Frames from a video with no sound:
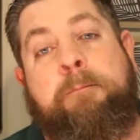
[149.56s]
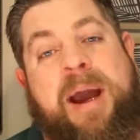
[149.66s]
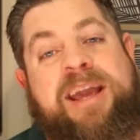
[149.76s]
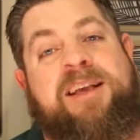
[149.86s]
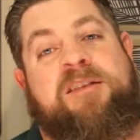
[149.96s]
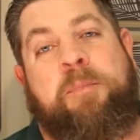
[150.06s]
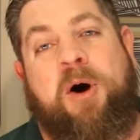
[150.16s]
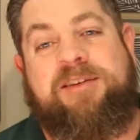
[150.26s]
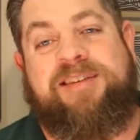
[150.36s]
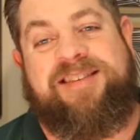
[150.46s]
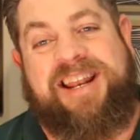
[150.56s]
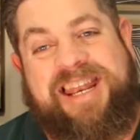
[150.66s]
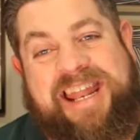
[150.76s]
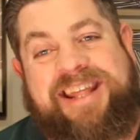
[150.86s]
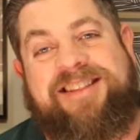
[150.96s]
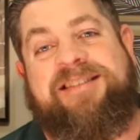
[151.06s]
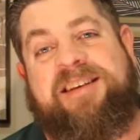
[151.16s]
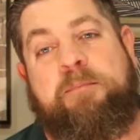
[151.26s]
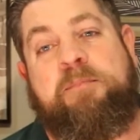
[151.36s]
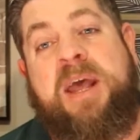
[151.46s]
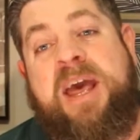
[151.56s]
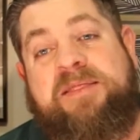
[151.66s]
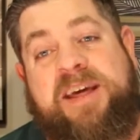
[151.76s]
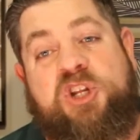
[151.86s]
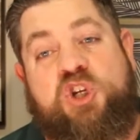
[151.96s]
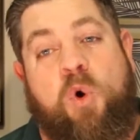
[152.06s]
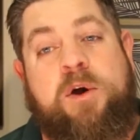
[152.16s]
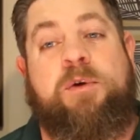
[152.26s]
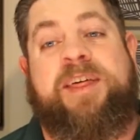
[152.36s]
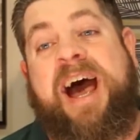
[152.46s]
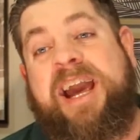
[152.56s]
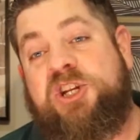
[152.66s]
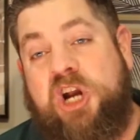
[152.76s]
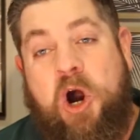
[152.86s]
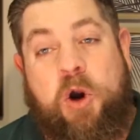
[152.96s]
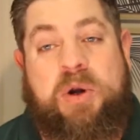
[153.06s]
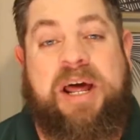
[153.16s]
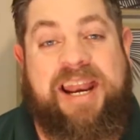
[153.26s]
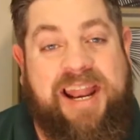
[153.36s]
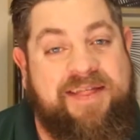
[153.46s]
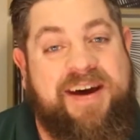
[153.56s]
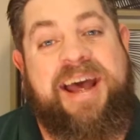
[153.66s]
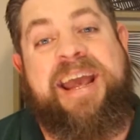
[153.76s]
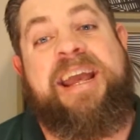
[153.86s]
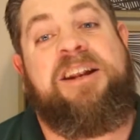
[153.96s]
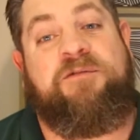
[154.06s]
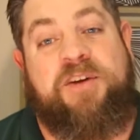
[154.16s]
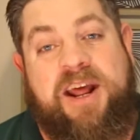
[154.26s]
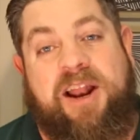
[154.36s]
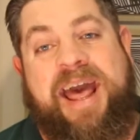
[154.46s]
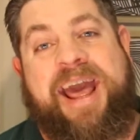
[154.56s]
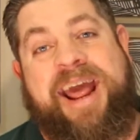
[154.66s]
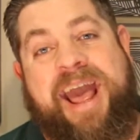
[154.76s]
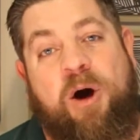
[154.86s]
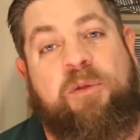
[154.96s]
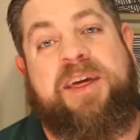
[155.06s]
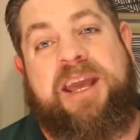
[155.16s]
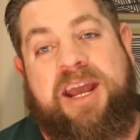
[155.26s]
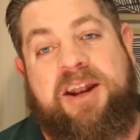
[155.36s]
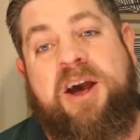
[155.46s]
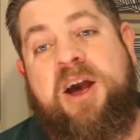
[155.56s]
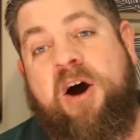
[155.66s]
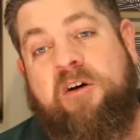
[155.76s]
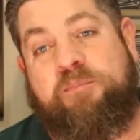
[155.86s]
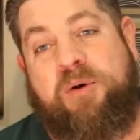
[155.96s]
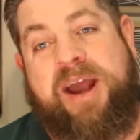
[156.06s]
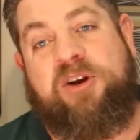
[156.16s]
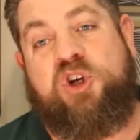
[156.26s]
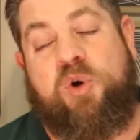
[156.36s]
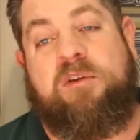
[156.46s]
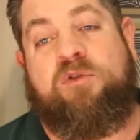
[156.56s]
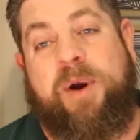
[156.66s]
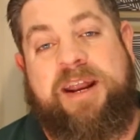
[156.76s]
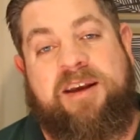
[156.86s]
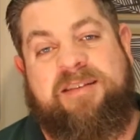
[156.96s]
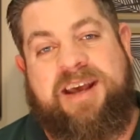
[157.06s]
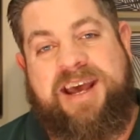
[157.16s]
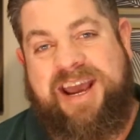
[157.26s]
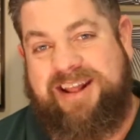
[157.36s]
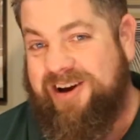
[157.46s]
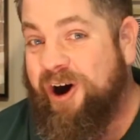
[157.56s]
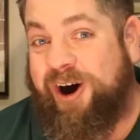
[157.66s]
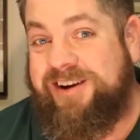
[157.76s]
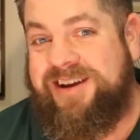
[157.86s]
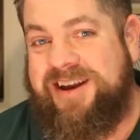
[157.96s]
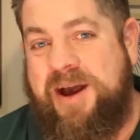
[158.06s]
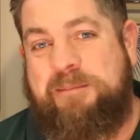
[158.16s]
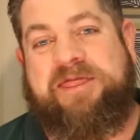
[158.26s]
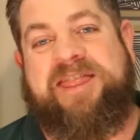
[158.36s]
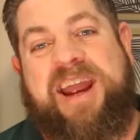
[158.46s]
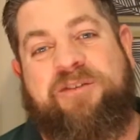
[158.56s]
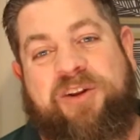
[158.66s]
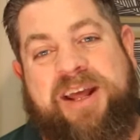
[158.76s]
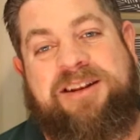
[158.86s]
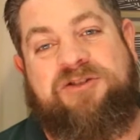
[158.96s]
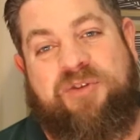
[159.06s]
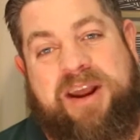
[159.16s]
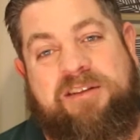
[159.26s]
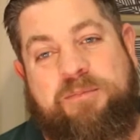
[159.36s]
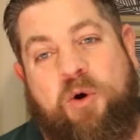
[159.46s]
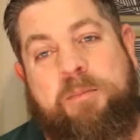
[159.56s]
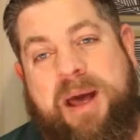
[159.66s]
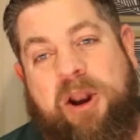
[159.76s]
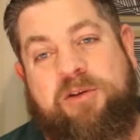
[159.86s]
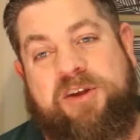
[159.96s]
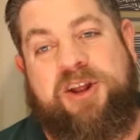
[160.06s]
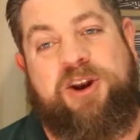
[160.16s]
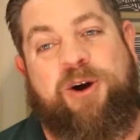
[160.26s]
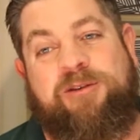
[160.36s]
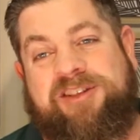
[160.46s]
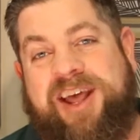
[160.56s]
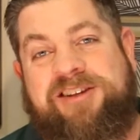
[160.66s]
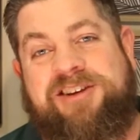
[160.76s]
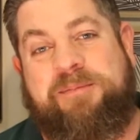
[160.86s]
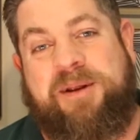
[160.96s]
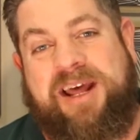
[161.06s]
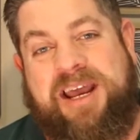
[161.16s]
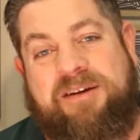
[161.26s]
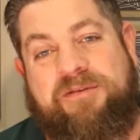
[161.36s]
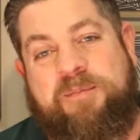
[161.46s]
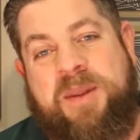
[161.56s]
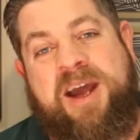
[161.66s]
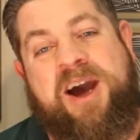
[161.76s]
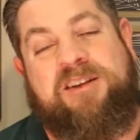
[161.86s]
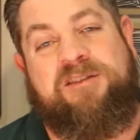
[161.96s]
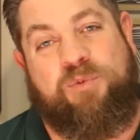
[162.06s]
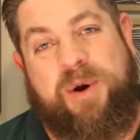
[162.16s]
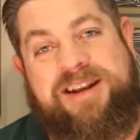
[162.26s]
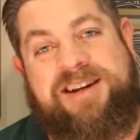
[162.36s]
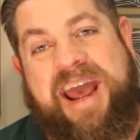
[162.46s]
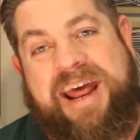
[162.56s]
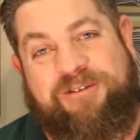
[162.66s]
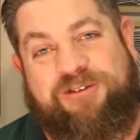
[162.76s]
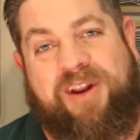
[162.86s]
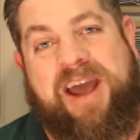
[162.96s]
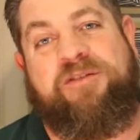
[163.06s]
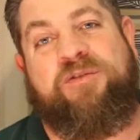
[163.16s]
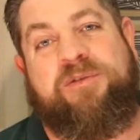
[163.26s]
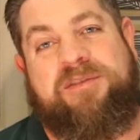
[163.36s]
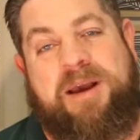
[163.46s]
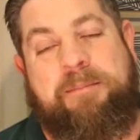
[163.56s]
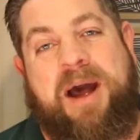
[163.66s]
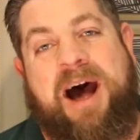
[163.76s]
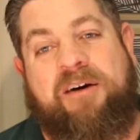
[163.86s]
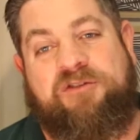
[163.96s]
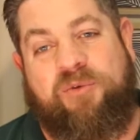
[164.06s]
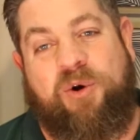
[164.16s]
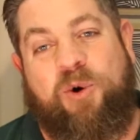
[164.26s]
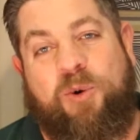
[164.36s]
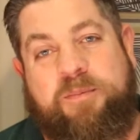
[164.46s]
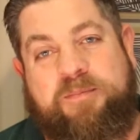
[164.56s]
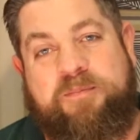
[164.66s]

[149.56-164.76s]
Baking spices lead the sip. They're joined with aged oak, leather, a hint of vanilla and a healthy hit of brown sugar sweetness. It's hot, but thankfully drinks more mellow than the nose leads you to believe. A sweet and flavourful sip after all.